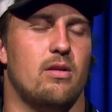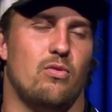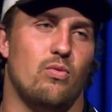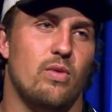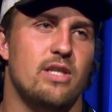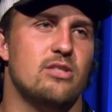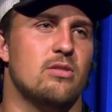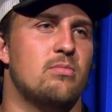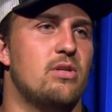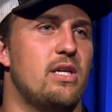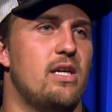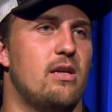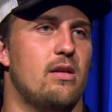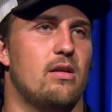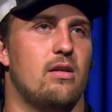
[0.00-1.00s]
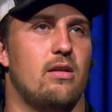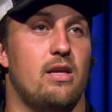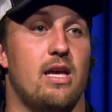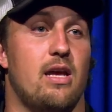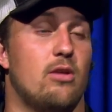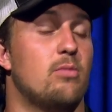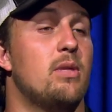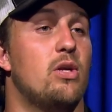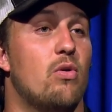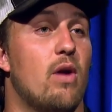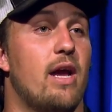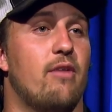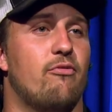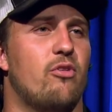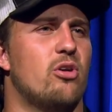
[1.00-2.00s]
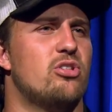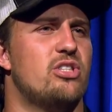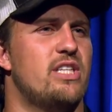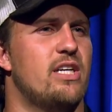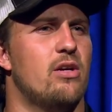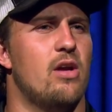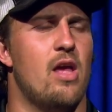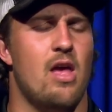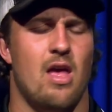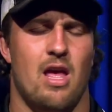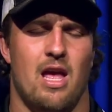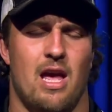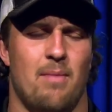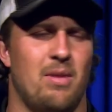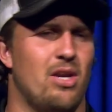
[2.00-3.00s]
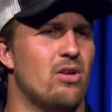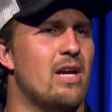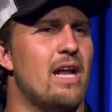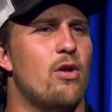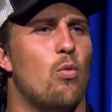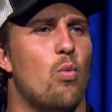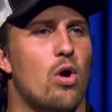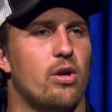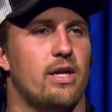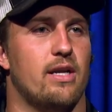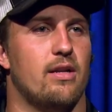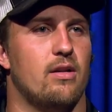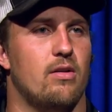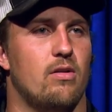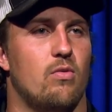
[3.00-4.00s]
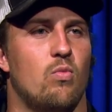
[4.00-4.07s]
Reasonably, yeah, it would be great. First year, I mean, you're kind of working.